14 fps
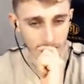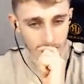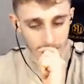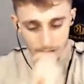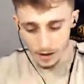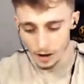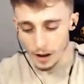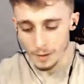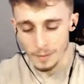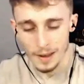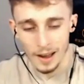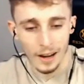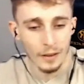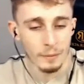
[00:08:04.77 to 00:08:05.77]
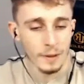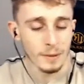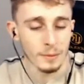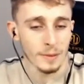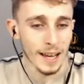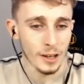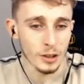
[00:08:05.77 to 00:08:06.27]
This I love me
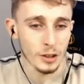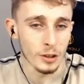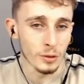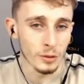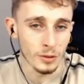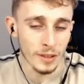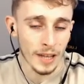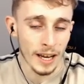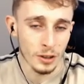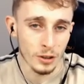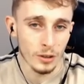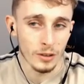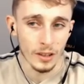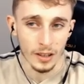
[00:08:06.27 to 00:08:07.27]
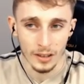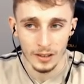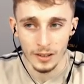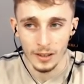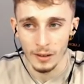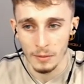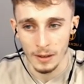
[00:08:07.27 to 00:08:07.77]
some cashew nuts.
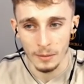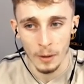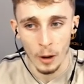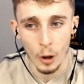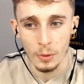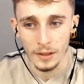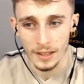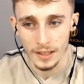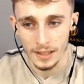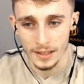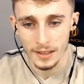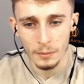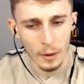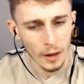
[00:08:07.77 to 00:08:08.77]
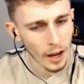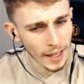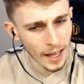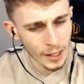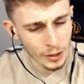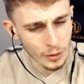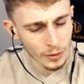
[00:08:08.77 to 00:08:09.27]
So, I mean, I'm hoping this is... Wait, are
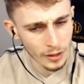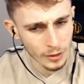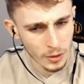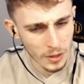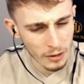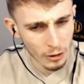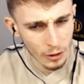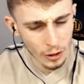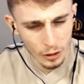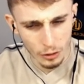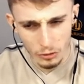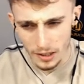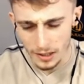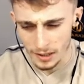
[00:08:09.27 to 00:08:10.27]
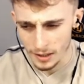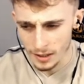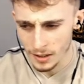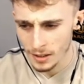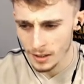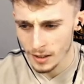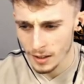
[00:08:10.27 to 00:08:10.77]
cashew nuts, do they grow on a tree?
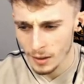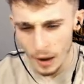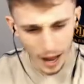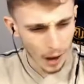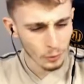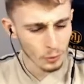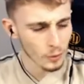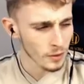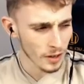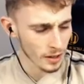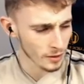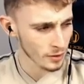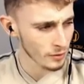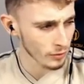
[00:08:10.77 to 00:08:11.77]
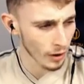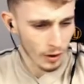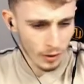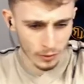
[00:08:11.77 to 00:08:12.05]
How do nuts grow?